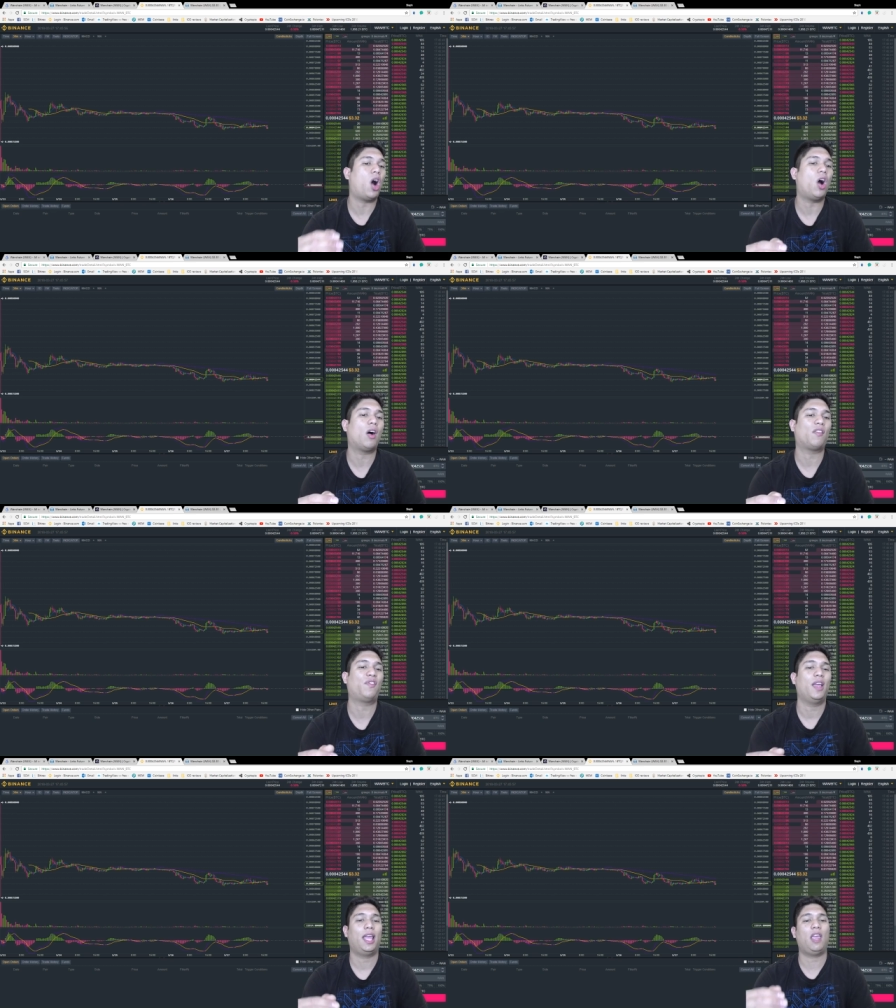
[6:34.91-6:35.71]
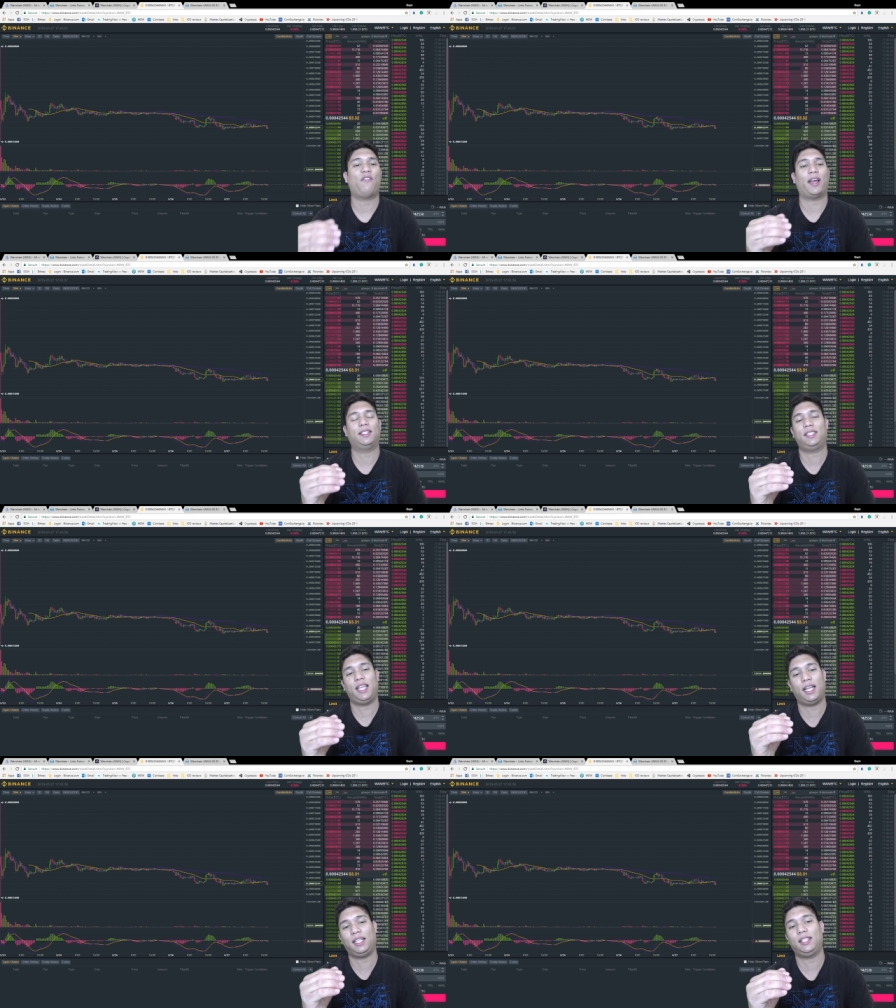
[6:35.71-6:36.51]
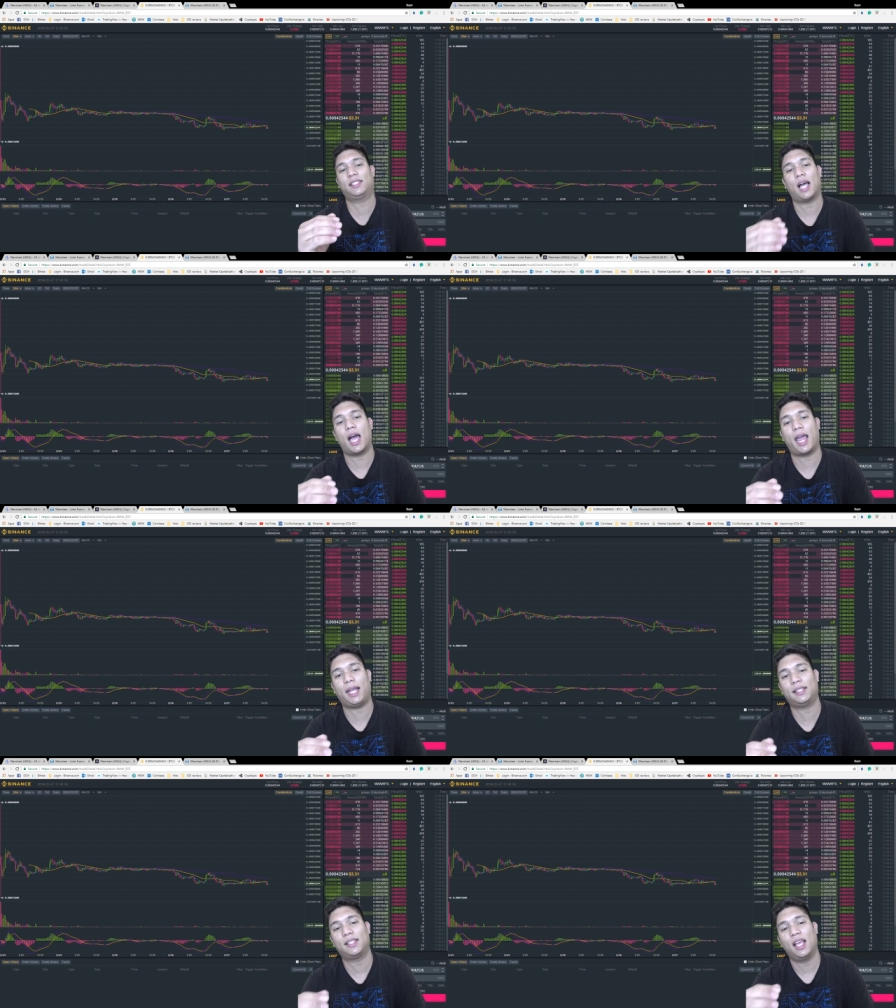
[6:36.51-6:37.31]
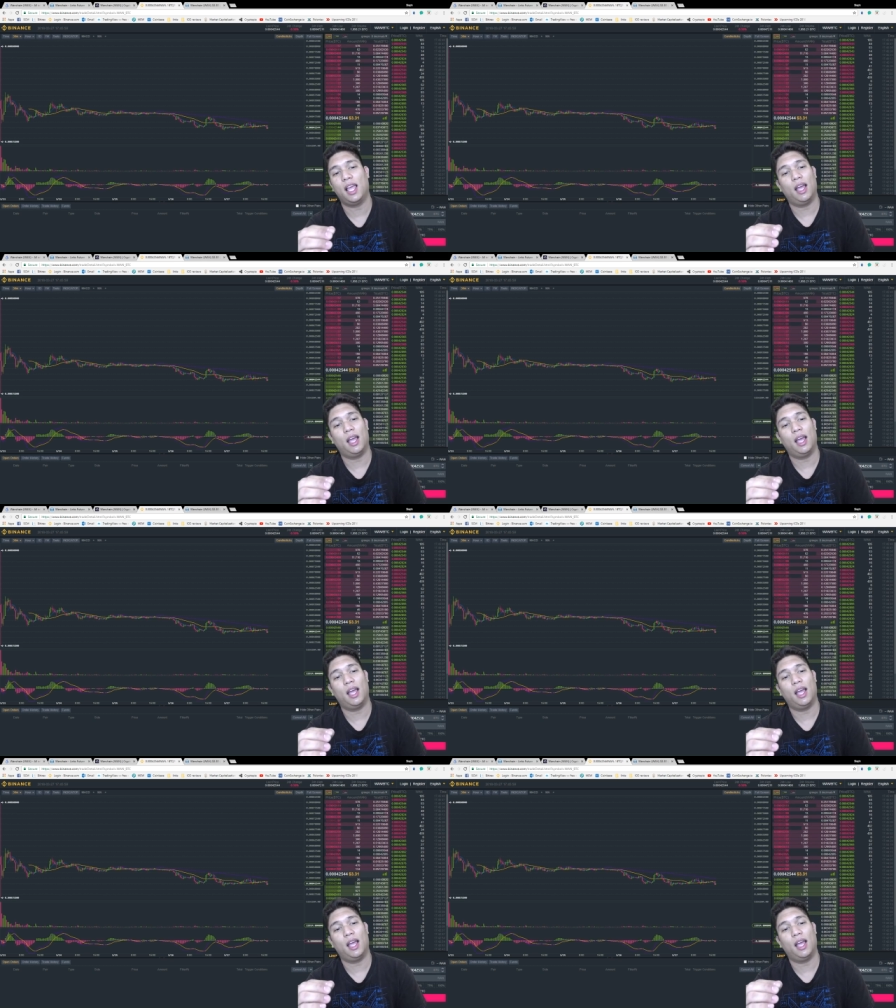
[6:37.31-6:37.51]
off if I see any signs